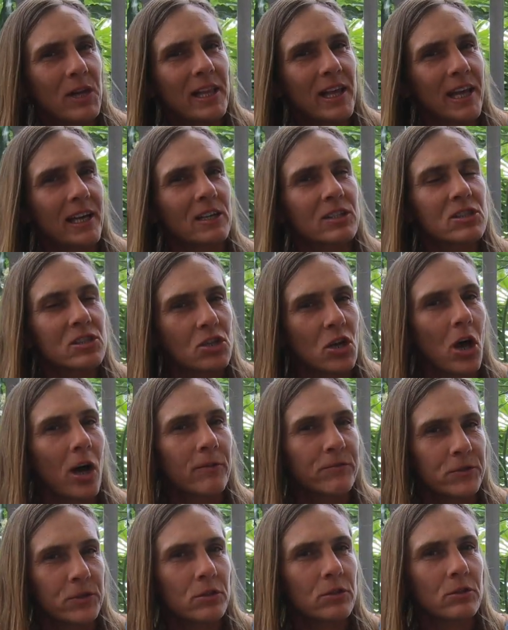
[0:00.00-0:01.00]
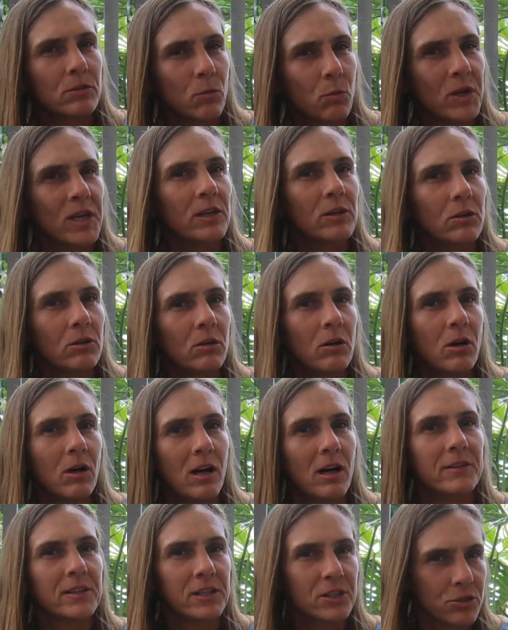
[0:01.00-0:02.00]
We like a softer wheel
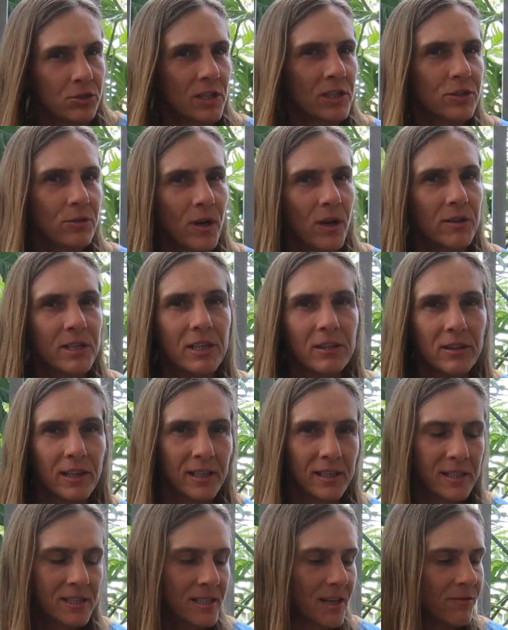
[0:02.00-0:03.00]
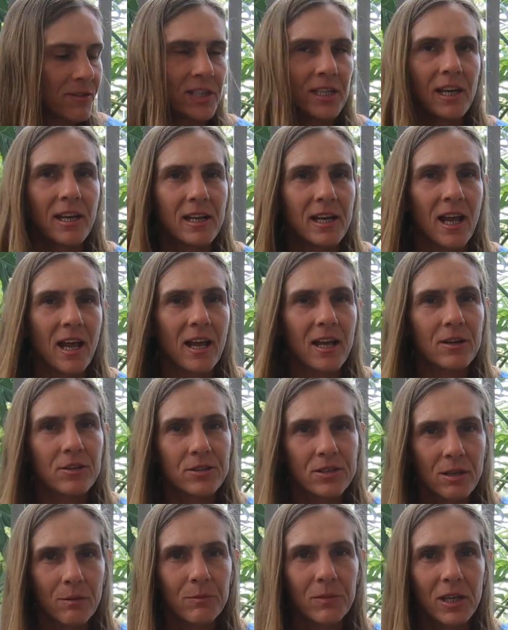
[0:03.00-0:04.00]
on the streets around here, like a 78A
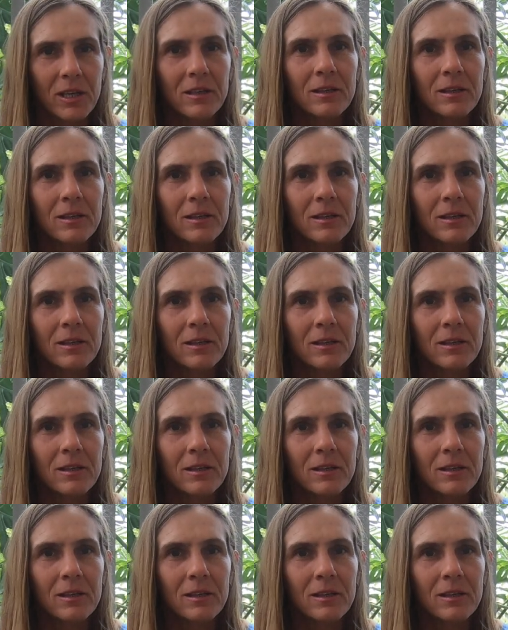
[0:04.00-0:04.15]
or something.